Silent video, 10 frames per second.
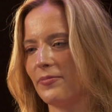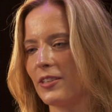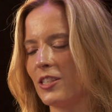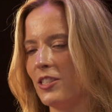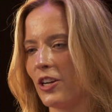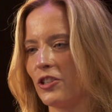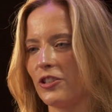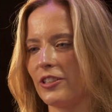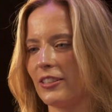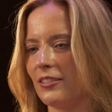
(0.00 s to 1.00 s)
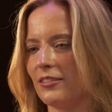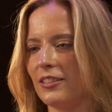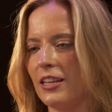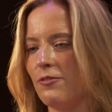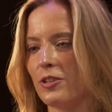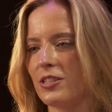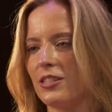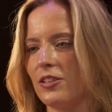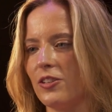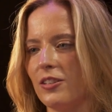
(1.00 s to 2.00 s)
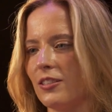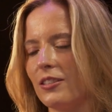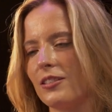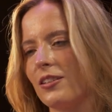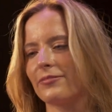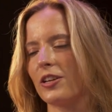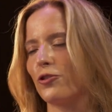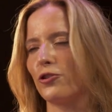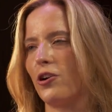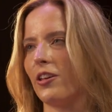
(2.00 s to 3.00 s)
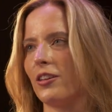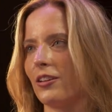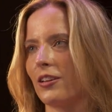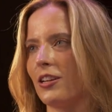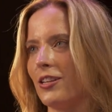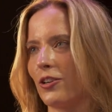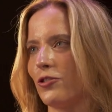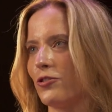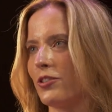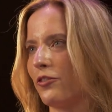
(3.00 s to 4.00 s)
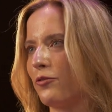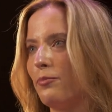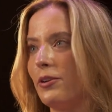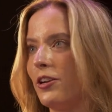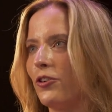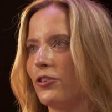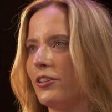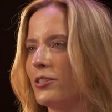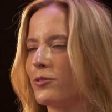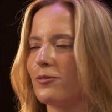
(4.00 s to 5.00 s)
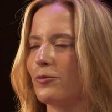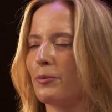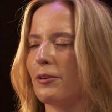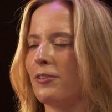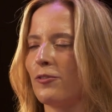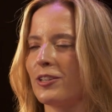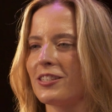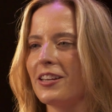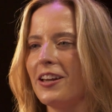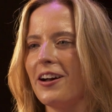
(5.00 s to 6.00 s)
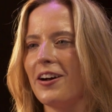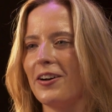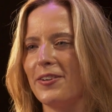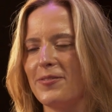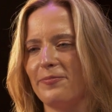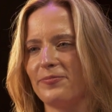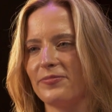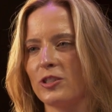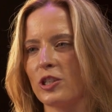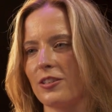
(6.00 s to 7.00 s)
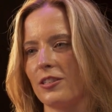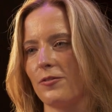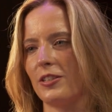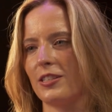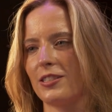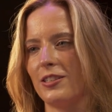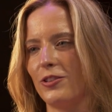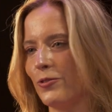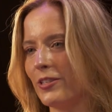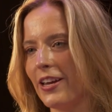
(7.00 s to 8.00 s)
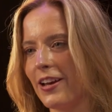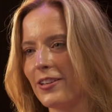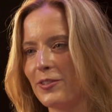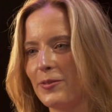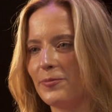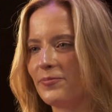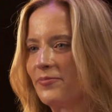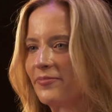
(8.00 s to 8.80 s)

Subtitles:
conductor, and even still, under all the conductors I've been under, he's one of my favorites. Just because of his enthusiasm